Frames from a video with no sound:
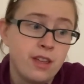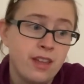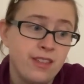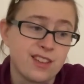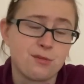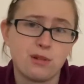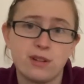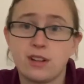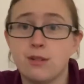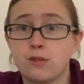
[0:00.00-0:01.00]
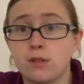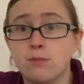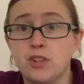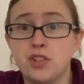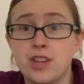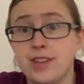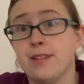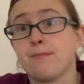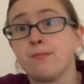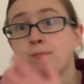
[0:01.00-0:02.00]
that's where it comes from this year.
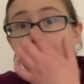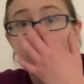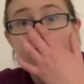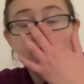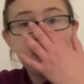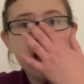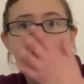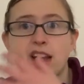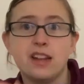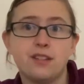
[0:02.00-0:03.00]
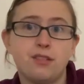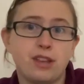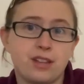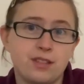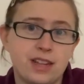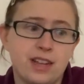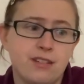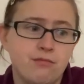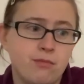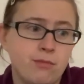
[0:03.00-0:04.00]
And second Dan
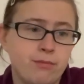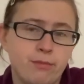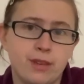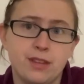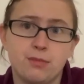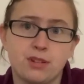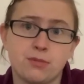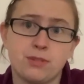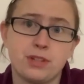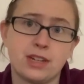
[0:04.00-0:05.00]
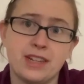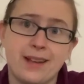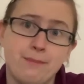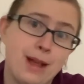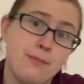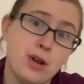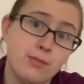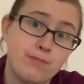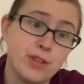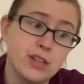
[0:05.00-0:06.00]
is because I'm a second Dan black belt
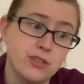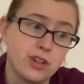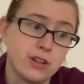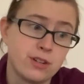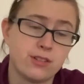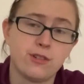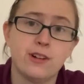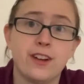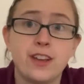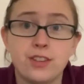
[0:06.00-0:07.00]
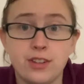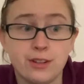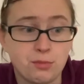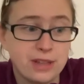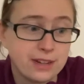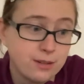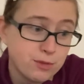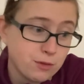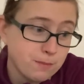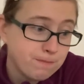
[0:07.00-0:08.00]
in Shotokan Karate, so that's where that comes
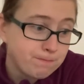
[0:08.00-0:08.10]
from.